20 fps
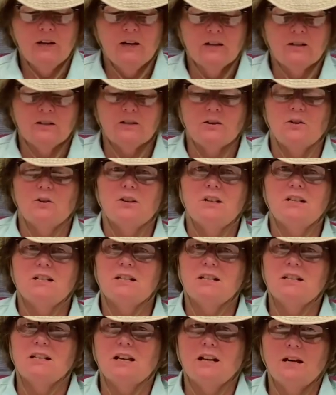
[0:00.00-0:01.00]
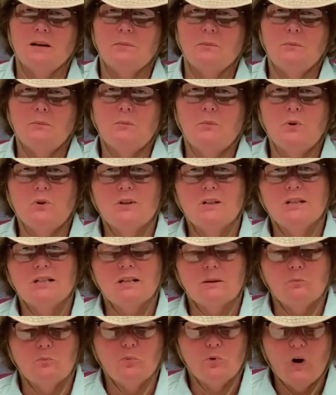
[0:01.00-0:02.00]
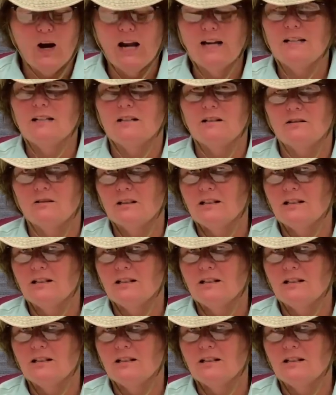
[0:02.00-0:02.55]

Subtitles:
So this is a book as a practical